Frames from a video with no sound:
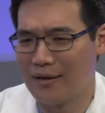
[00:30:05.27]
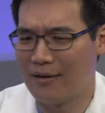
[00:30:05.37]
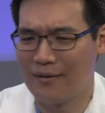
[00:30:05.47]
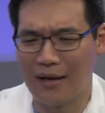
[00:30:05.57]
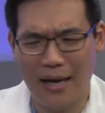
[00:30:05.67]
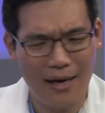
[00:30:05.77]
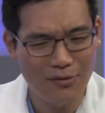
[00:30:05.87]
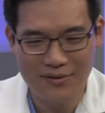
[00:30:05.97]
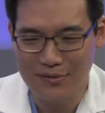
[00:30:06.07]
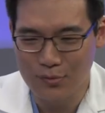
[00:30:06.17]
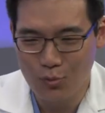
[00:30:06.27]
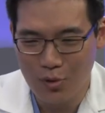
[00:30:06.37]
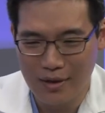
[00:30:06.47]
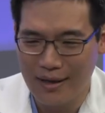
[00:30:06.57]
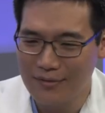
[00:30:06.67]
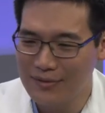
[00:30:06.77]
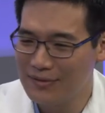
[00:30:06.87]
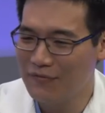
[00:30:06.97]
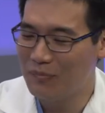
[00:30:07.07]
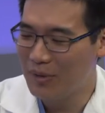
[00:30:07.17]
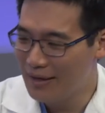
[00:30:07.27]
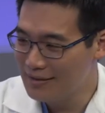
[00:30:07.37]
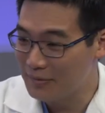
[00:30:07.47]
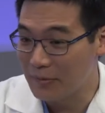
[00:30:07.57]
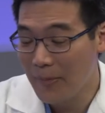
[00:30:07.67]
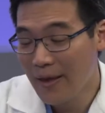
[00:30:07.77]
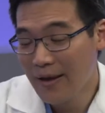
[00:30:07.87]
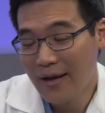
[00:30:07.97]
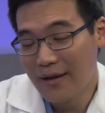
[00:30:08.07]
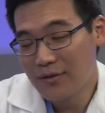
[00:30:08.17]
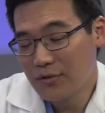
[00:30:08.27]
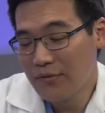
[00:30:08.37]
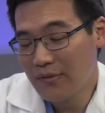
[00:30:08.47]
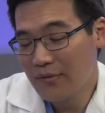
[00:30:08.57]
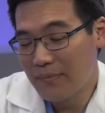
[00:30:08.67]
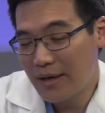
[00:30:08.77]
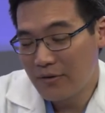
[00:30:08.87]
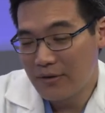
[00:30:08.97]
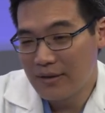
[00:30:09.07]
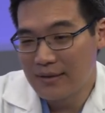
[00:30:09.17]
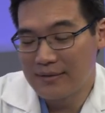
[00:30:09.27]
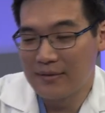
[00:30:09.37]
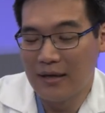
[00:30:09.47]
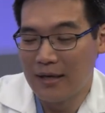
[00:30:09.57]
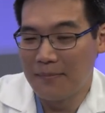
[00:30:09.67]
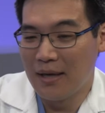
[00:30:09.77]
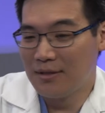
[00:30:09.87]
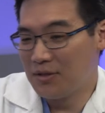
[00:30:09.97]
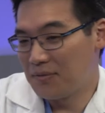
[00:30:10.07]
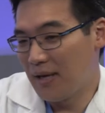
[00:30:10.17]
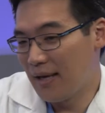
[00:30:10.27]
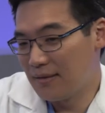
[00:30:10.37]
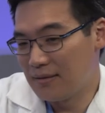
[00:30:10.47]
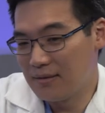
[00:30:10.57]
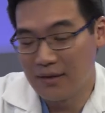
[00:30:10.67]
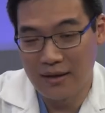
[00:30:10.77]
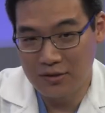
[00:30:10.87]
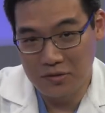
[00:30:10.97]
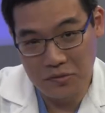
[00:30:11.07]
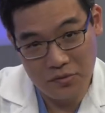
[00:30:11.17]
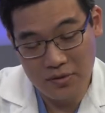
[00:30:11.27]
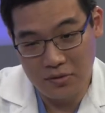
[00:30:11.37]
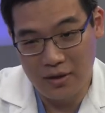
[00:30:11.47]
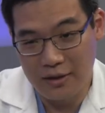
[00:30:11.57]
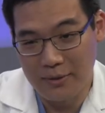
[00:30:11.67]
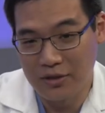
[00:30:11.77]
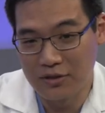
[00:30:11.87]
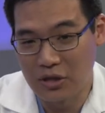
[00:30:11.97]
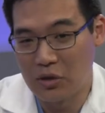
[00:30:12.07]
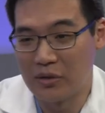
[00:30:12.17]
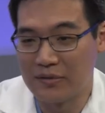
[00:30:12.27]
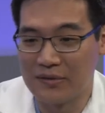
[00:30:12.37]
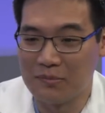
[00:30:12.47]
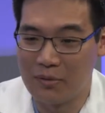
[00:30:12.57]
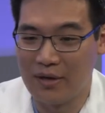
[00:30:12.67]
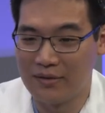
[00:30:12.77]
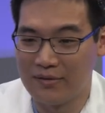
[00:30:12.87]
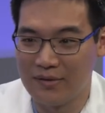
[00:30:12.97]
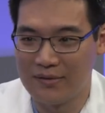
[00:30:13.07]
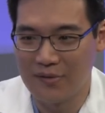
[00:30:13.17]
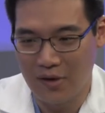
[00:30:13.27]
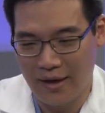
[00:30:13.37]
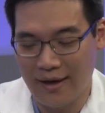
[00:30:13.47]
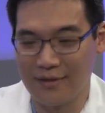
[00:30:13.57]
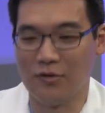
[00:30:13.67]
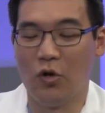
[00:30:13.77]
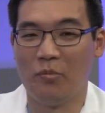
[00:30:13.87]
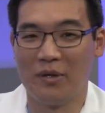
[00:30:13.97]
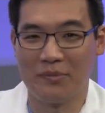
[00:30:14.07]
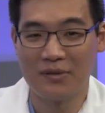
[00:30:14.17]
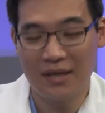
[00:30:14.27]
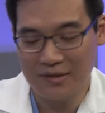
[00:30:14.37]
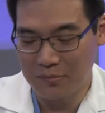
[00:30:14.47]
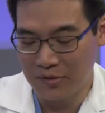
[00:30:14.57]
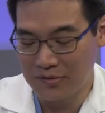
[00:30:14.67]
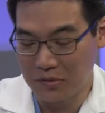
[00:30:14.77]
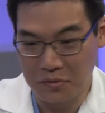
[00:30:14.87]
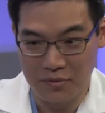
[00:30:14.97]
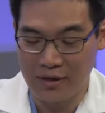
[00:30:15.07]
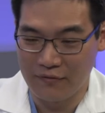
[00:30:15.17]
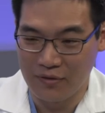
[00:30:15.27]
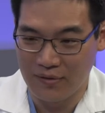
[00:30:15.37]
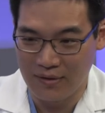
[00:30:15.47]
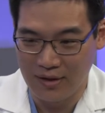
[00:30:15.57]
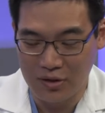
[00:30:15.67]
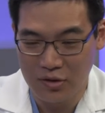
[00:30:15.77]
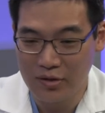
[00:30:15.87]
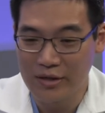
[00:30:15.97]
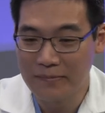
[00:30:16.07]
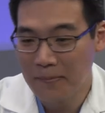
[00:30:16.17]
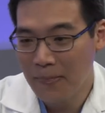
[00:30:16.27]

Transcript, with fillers: And I thought, how does this work? How is this even possible? And the truth of the matter is, um, I just hadn't actually learned a lot about congenital heart disease prior to this. And I had to open up the textbooks and learn everything that I could.